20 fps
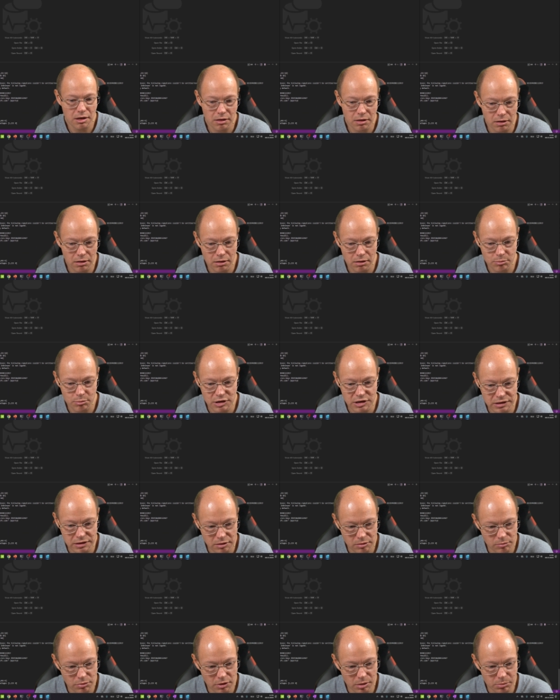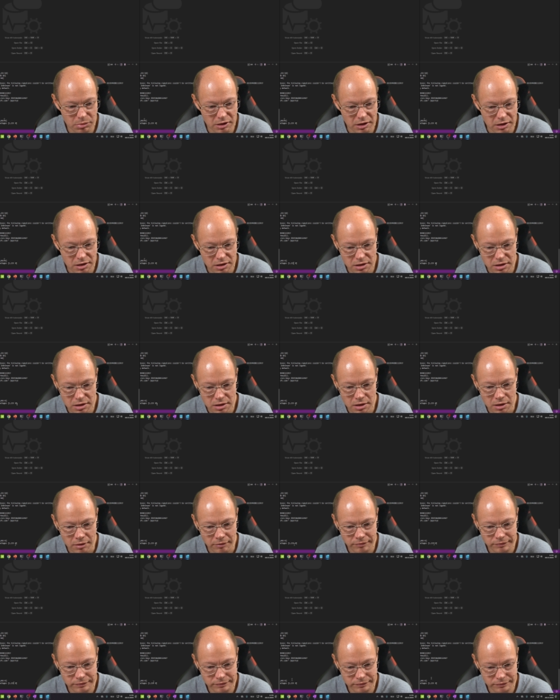missing public key.
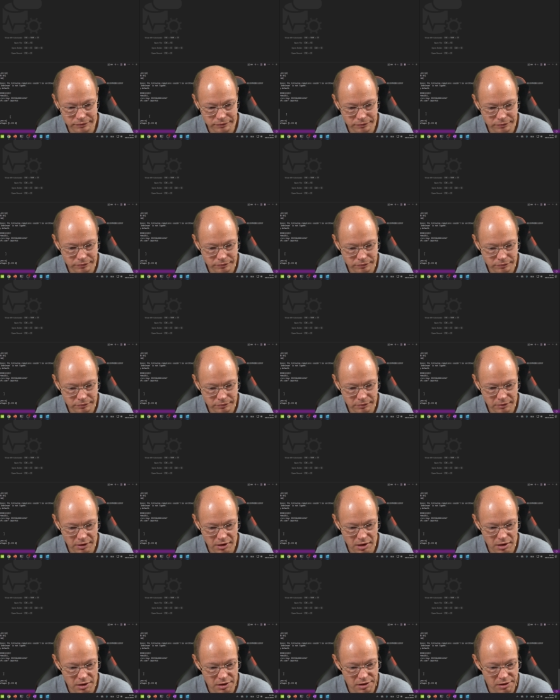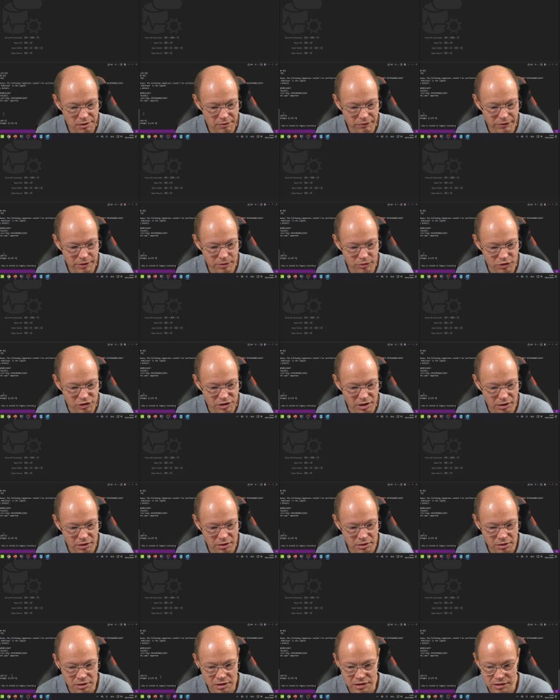Takes a few
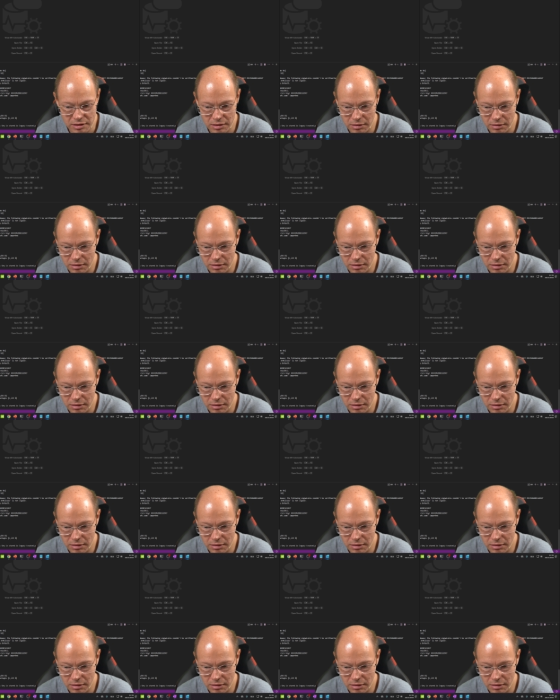seconds.